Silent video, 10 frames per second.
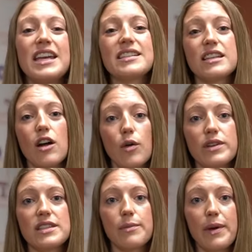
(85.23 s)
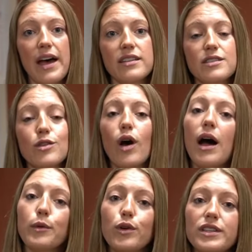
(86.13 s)
isn't always the best. So
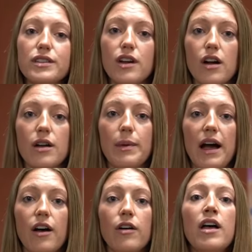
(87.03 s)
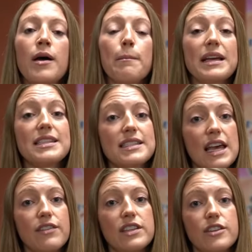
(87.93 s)
I'm going to talk about my
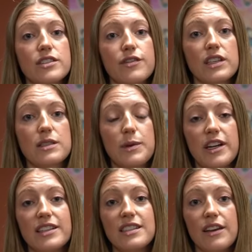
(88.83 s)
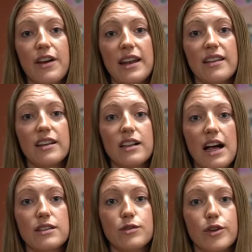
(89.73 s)
7 years of experience I've had in the
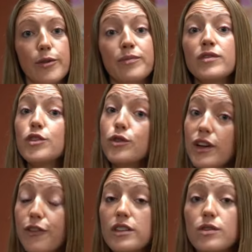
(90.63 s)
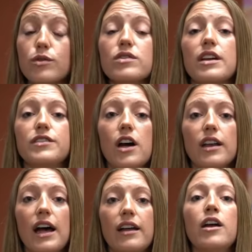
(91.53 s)
classroom, 2 different schools I've taught
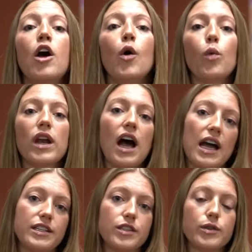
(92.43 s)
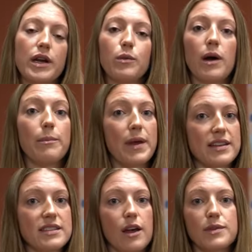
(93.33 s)
at, what I do and what
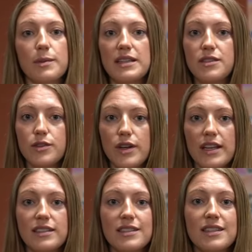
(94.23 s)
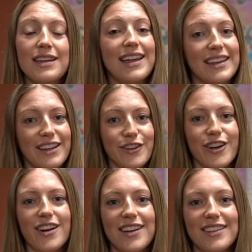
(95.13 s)
best helps my students in
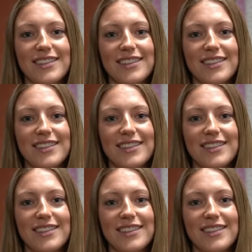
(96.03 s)
kindergarten.